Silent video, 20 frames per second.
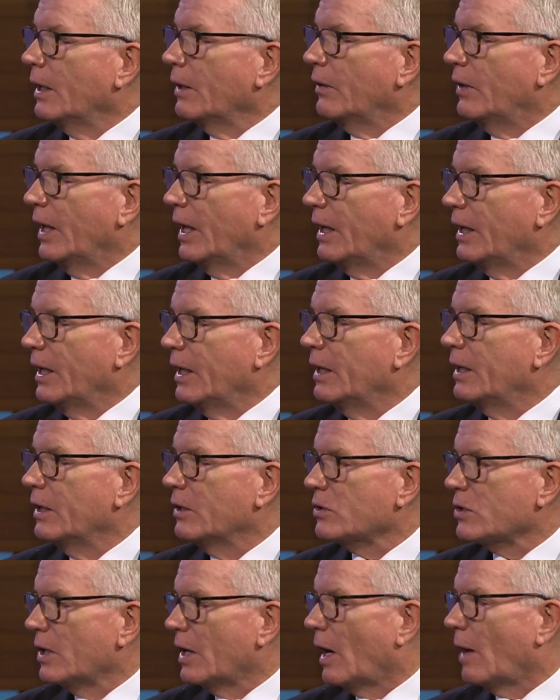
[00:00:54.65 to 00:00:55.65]
that it
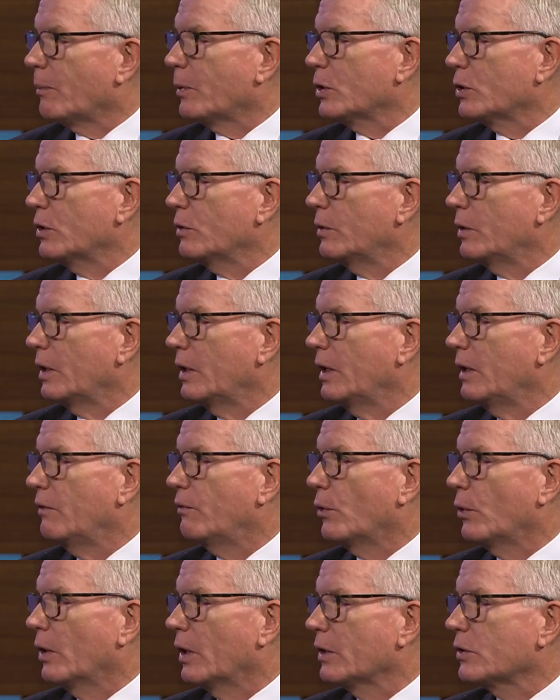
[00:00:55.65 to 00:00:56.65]
is an opportunity
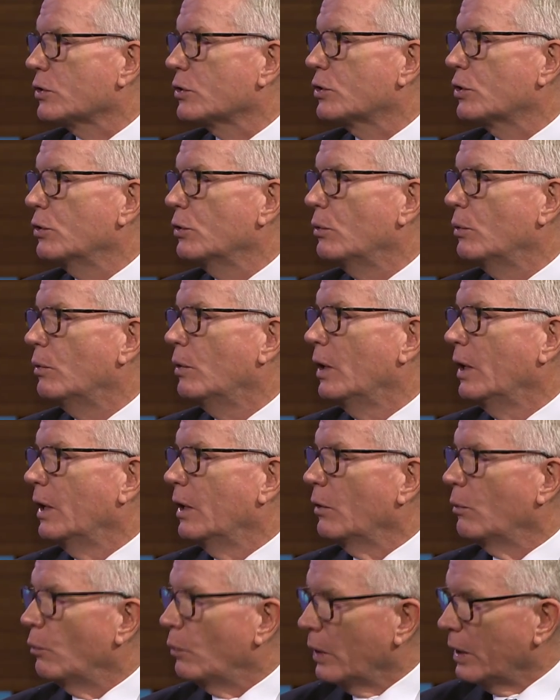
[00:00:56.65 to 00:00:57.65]
for us to
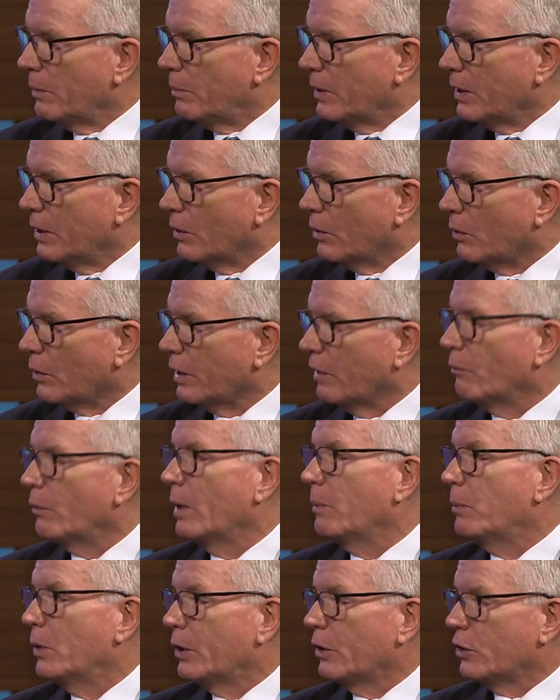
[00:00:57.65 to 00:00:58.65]
rebuild. And
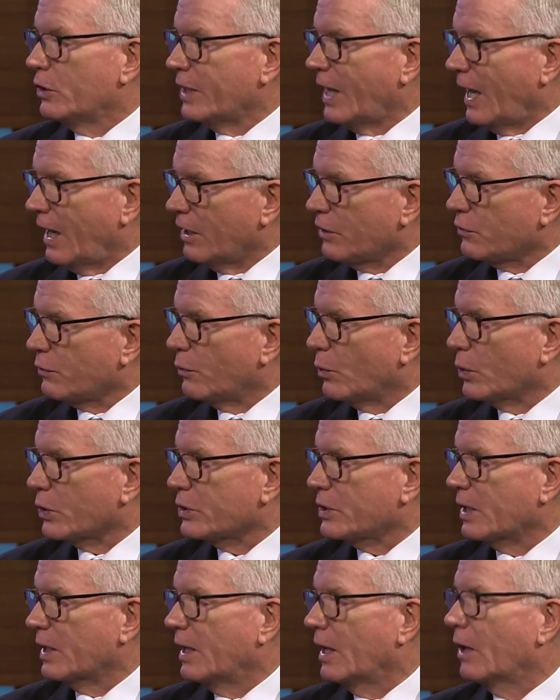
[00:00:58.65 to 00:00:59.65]
we put a task
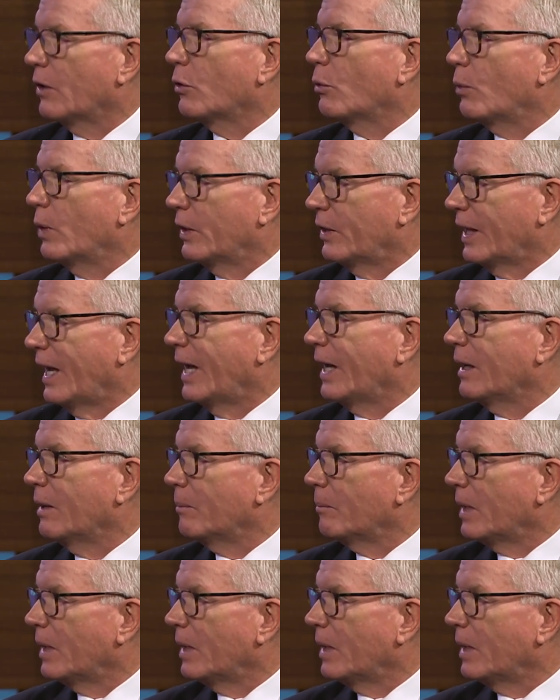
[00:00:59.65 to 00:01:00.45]
force together with that in